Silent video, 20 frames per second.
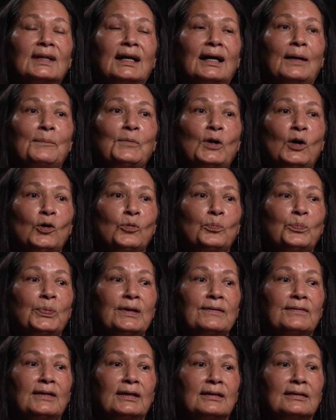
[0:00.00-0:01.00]
I'm
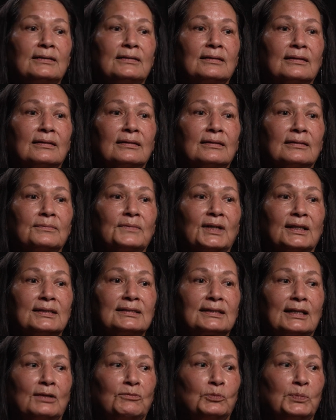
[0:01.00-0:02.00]
hoping that my
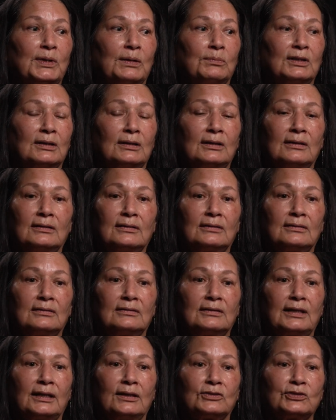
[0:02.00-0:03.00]
son will be able to
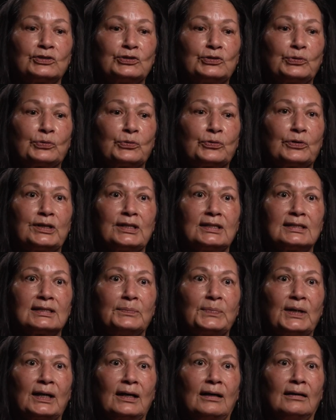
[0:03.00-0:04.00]
tell stories
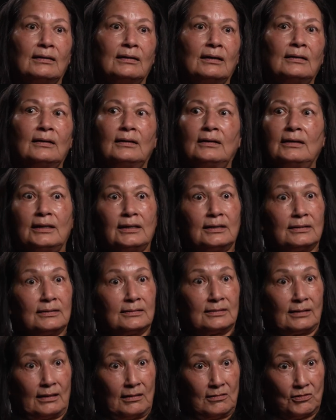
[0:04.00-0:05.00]
about
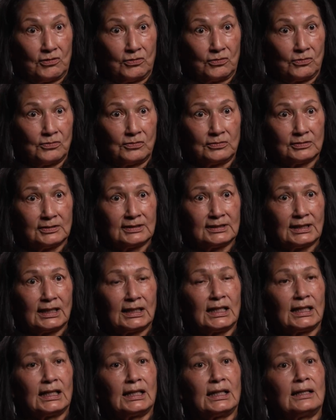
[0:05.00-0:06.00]
his uncle,
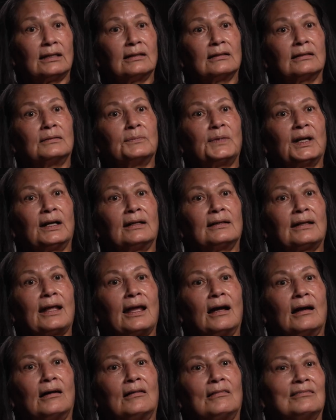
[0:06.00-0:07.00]
Sonny, about
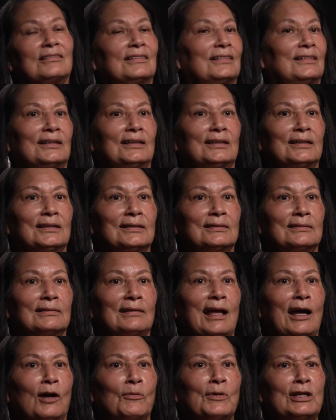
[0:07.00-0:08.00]
how
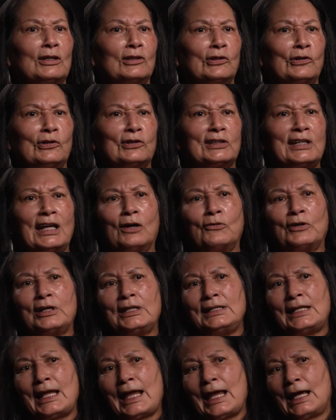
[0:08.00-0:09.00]
he looked, how he
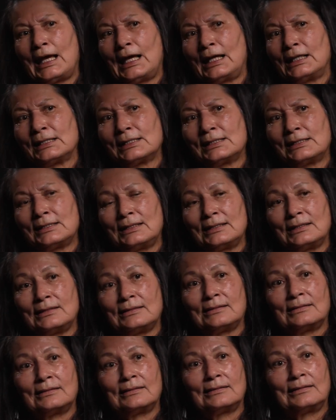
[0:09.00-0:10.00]
danced,
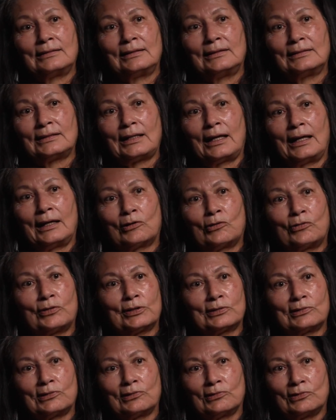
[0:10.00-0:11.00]
and his Aunt
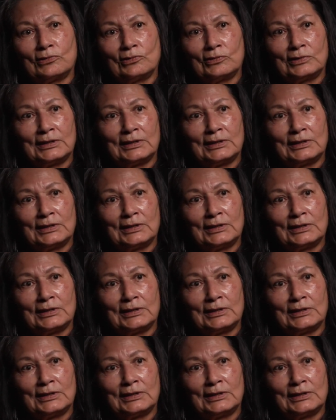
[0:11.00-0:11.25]
Crystal.